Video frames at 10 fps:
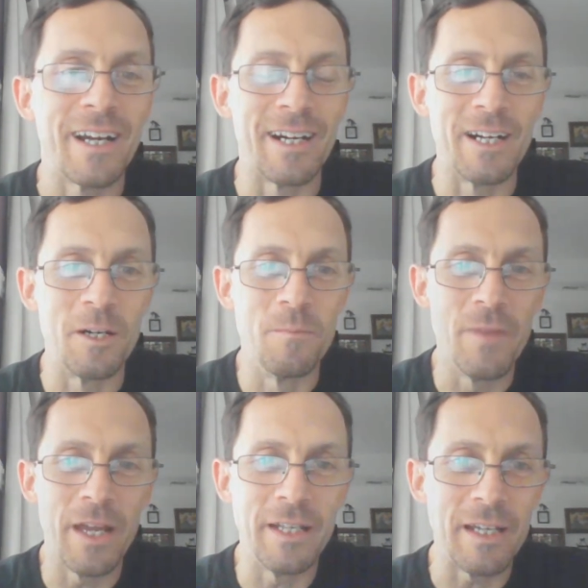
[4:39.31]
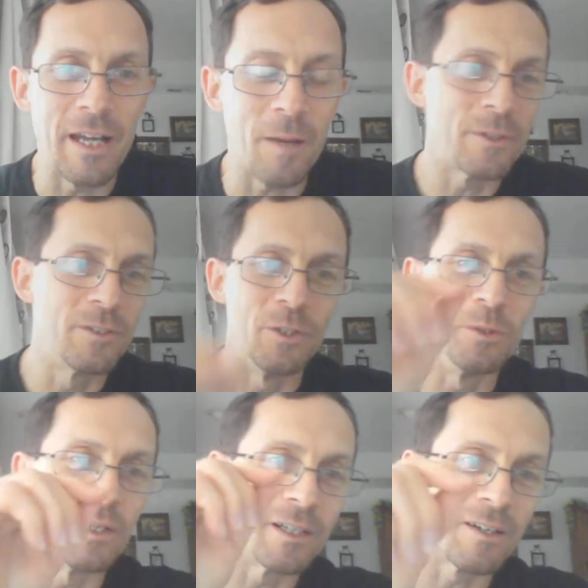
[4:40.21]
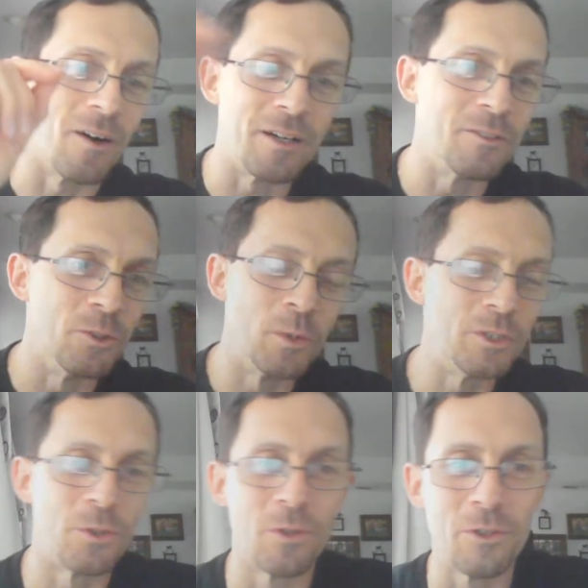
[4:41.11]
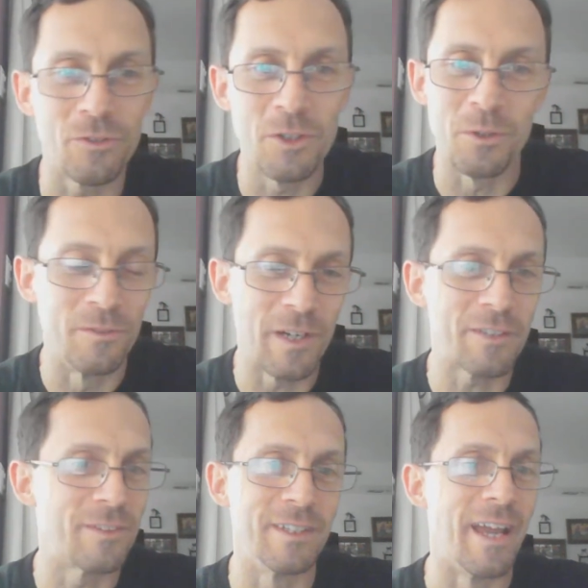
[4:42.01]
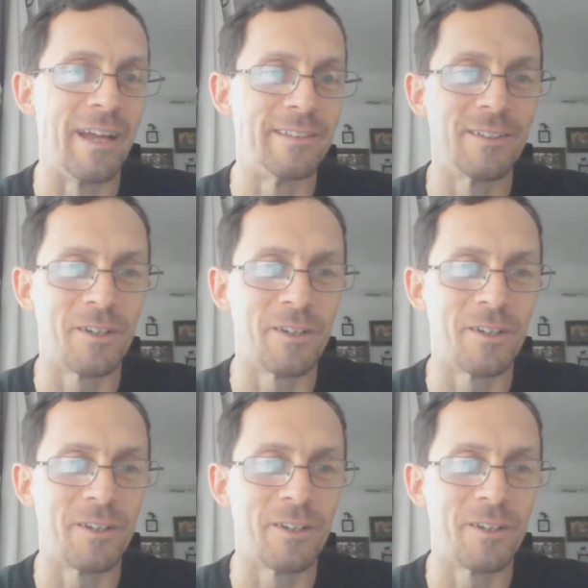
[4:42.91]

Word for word: um, and he happened to uh, kind of do what journalists do, investigate.